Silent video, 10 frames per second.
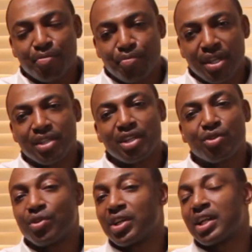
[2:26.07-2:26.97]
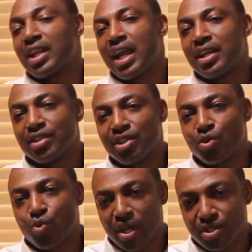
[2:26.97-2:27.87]
patient or the client
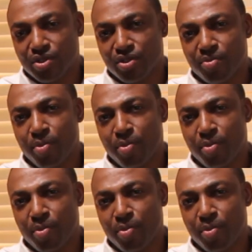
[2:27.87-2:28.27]
in question?